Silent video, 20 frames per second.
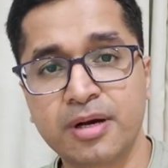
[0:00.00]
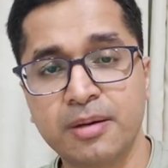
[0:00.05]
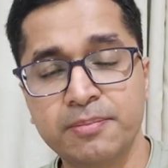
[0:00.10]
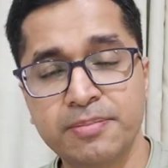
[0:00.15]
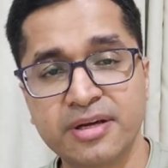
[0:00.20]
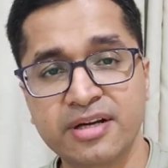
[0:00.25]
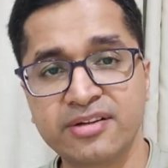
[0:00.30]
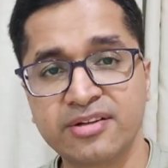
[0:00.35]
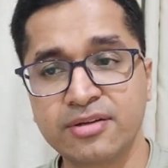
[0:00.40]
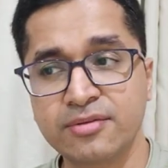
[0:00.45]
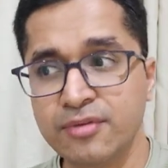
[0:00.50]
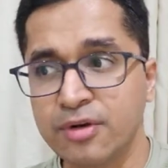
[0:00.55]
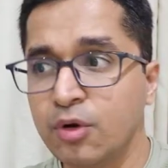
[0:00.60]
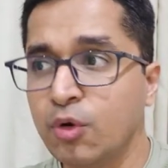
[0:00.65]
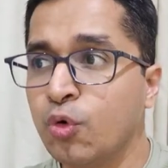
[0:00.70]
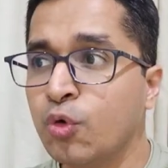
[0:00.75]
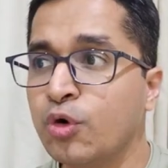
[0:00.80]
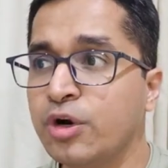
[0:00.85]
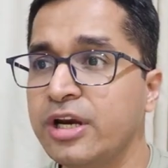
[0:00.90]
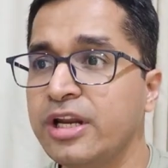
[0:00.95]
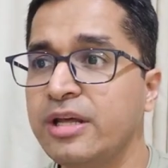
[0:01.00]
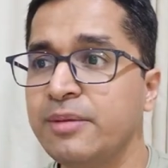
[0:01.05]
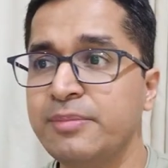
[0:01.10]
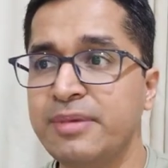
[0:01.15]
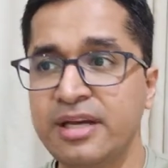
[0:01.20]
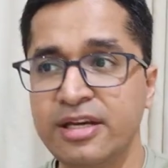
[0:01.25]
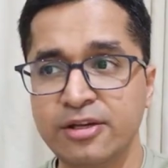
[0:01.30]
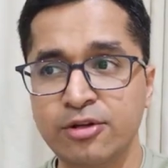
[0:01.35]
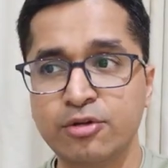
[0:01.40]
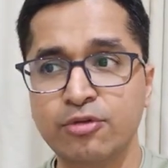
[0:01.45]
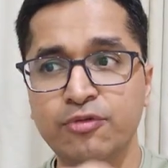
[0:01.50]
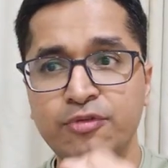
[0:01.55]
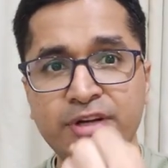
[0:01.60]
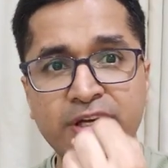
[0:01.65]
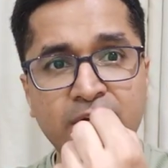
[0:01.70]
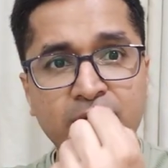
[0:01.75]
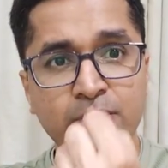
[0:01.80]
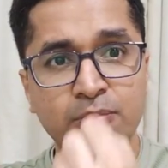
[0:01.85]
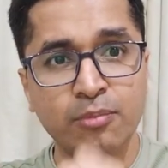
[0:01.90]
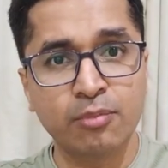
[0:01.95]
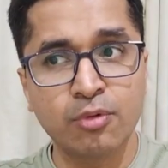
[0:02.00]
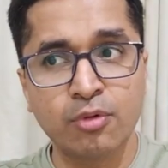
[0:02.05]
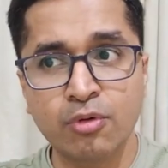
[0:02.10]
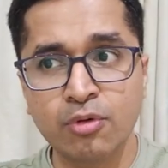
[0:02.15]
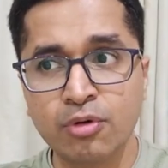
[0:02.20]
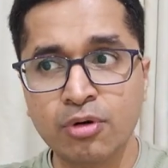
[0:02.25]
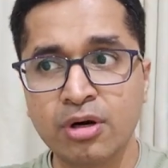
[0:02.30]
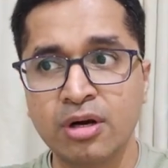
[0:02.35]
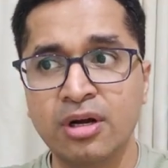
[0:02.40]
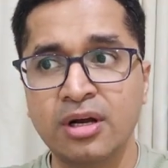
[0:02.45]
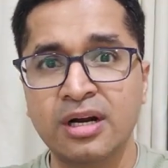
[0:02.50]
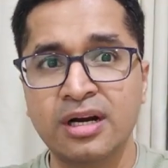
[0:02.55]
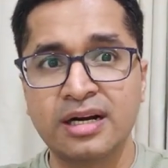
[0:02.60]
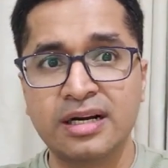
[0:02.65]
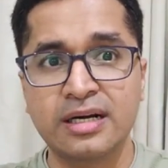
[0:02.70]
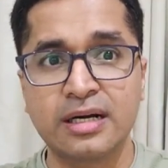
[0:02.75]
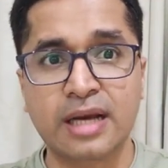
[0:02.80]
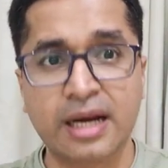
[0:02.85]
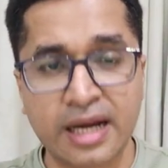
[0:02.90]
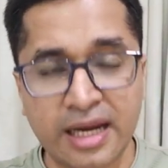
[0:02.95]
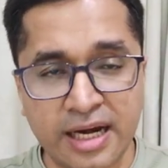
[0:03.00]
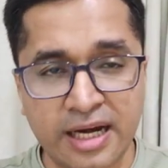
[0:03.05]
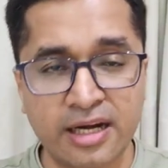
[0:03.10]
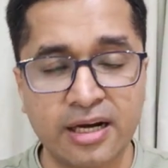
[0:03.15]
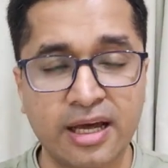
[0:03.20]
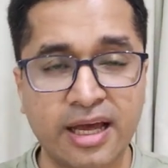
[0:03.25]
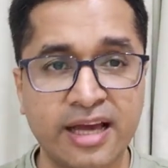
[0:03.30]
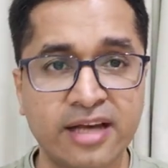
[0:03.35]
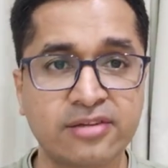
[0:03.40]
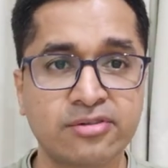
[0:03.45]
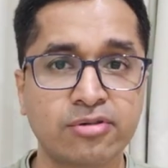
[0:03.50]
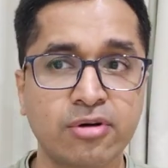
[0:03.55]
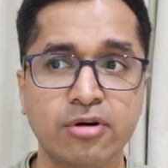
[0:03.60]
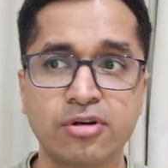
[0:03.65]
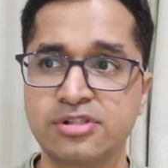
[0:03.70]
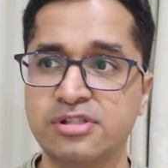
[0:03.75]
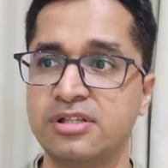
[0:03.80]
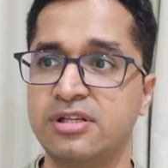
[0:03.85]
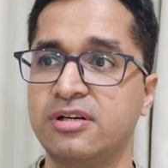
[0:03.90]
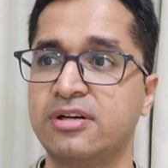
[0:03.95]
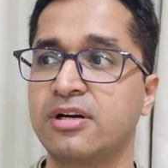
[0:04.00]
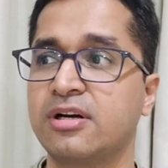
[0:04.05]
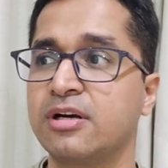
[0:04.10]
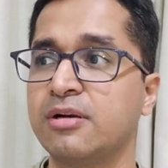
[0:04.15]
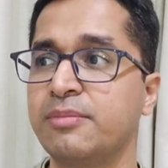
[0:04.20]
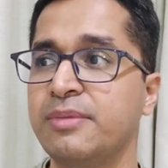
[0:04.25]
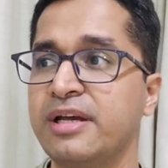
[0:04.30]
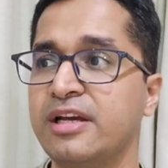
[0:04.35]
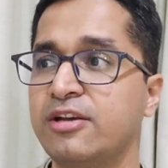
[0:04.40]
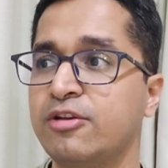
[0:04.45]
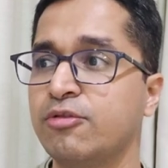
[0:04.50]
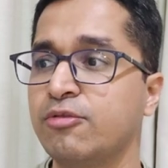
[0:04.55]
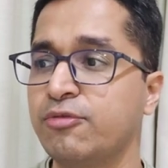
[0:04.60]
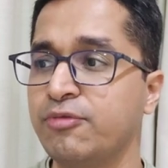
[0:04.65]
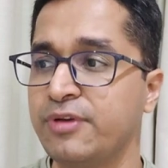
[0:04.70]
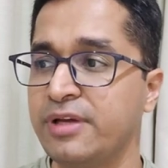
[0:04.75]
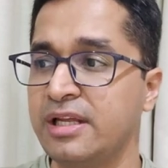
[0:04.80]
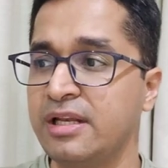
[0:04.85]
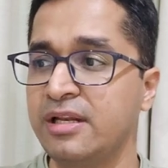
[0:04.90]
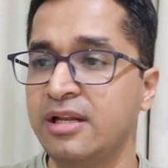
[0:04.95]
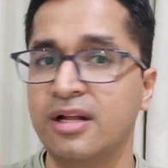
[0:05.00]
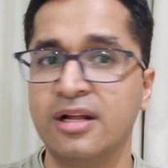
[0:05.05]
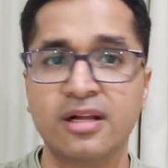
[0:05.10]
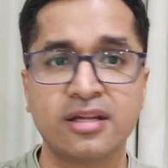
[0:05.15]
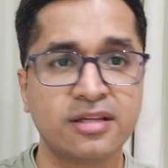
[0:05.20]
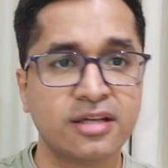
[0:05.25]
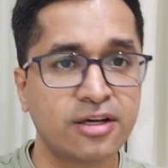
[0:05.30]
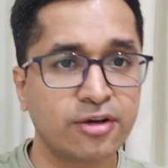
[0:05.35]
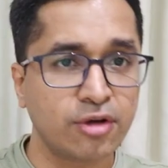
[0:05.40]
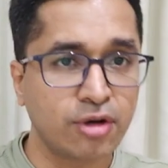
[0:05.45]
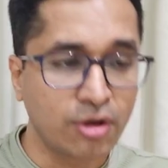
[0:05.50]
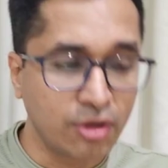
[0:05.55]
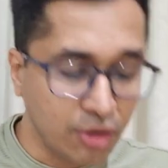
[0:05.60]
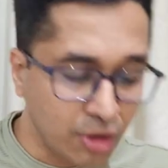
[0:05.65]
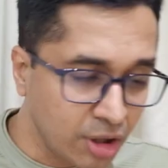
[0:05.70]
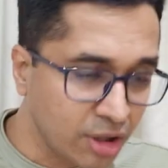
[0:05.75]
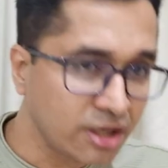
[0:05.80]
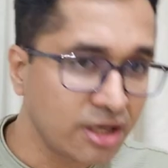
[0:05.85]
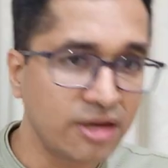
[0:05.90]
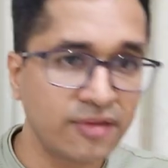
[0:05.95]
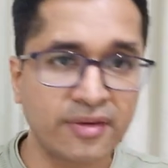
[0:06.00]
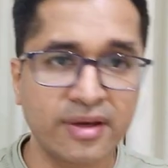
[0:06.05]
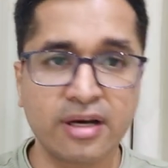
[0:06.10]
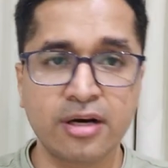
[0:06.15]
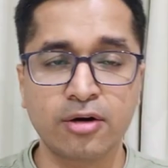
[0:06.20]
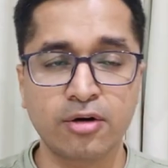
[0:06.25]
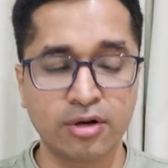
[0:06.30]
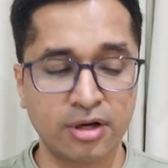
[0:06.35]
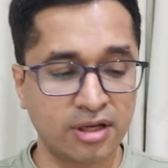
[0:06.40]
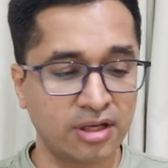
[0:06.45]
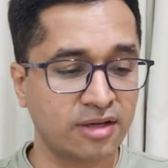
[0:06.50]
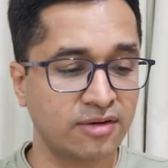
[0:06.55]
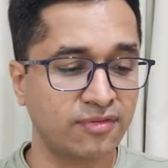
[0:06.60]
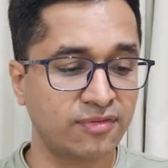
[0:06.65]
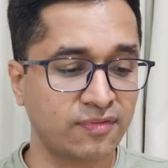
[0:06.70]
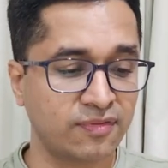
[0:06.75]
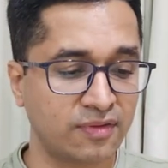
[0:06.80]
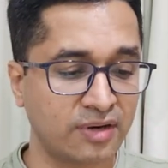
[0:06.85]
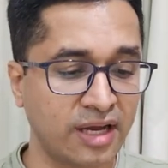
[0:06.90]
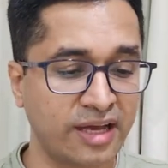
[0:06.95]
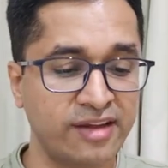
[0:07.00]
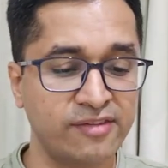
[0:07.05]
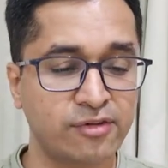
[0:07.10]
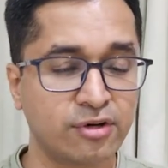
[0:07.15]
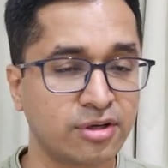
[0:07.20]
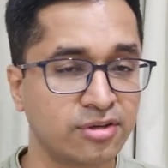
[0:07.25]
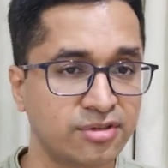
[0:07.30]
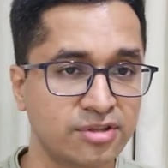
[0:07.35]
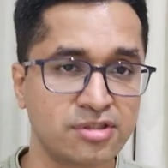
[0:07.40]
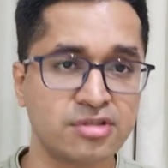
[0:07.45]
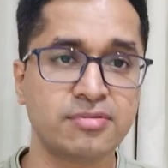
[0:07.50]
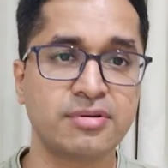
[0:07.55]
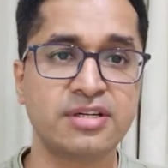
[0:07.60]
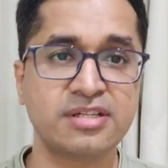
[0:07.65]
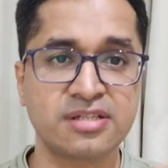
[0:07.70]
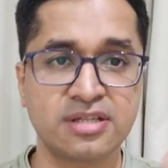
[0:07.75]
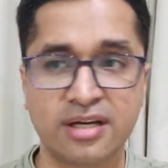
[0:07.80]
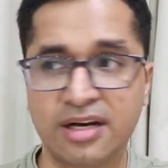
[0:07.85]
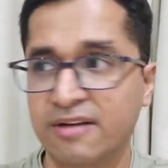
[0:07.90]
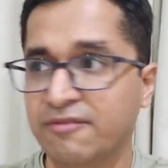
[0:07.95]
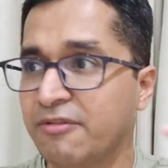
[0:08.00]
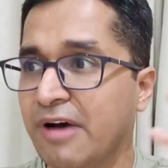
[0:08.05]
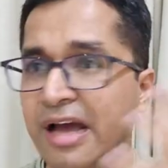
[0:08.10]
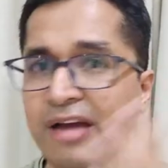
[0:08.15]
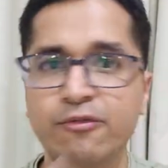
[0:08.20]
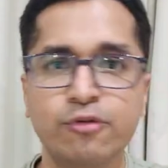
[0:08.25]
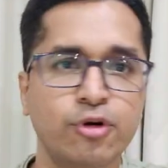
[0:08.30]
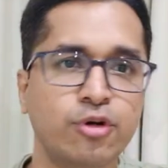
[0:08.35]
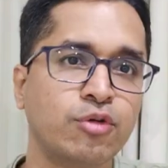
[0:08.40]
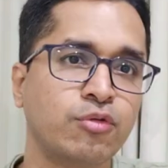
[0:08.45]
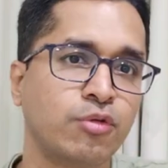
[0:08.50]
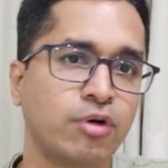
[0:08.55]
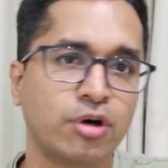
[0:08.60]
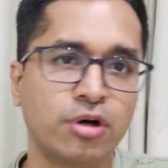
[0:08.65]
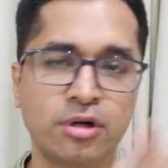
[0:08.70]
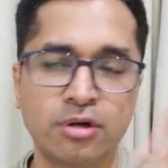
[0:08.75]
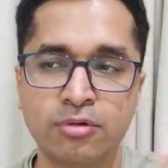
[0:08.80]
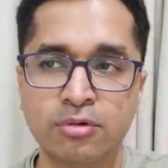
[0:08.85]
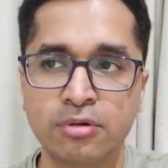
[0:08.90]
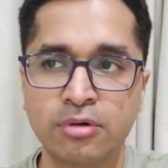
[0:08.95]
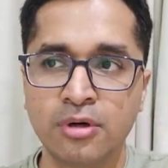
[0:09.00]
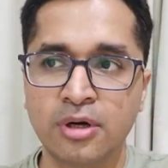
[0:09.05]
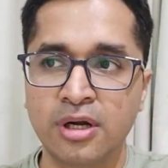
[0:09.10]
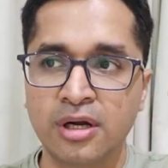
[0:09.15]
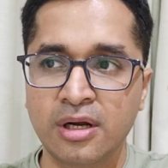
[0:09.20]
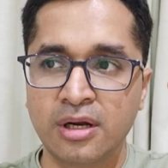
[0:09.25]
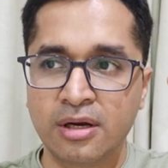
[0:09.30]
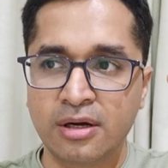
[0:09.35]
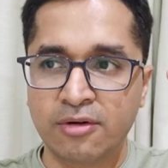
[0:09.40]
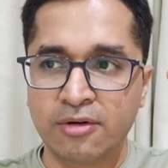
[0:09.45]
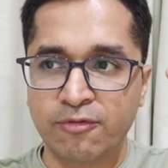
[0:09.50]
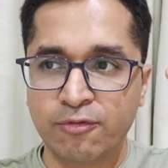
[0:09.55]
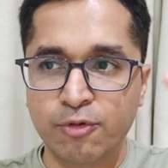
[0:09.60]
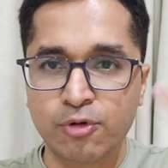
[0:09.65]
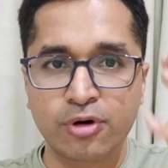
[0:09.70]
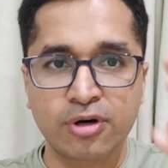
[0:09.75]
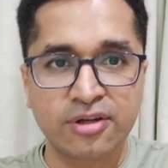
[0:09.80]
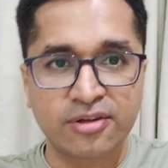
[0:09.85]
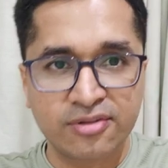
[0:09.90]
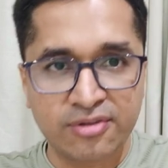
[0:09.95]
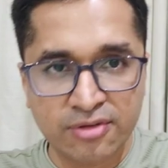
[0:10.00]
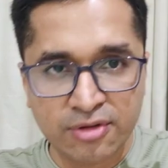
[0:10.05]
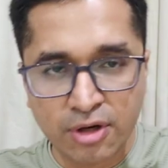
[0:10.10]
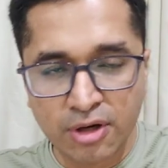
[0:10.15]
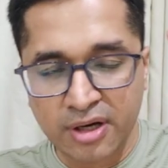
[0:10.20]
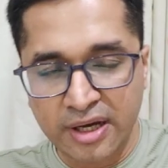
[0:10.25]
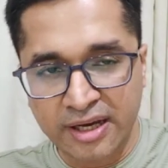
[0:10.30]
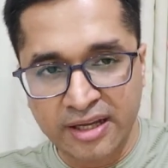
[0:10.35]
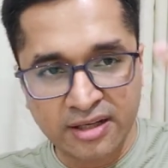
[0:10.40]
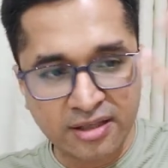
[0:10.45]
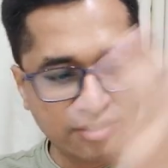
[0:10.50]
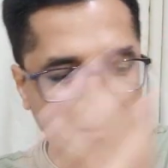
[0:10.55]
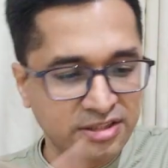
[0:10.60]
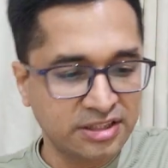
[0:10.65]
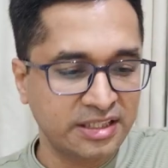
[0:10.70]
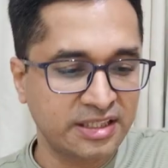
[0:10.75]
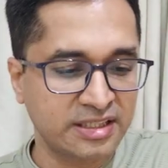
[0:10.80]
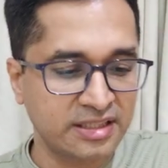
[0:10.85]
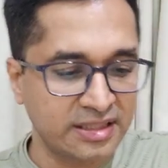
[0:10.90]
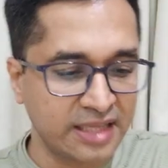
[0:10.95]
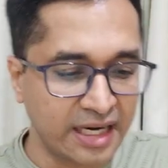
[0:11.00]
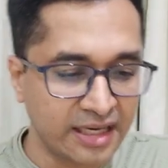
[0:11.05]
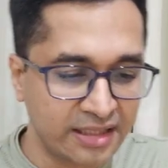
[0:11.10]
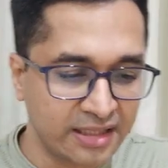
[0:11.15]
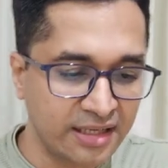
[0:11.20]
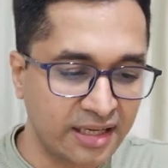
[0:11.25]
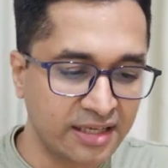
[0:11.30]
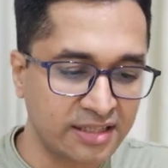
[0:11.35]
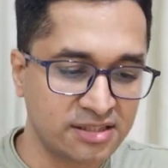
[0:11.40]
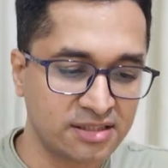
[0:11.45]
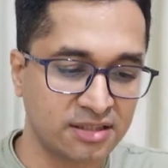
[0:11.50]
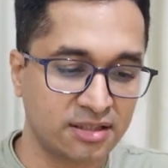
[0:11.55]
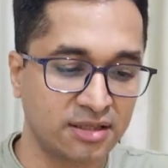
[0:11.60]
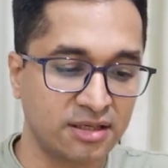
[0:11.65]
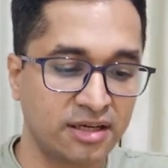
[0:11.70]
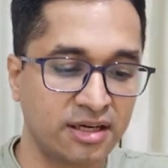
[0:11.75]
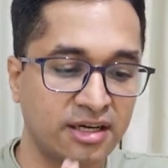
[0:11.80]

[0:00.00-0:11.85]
Comparison will only make you feel more drained, exhausted. It'll make you feel that you're not living a good enough life or a situation. And why would you want to focus your energy in that direction?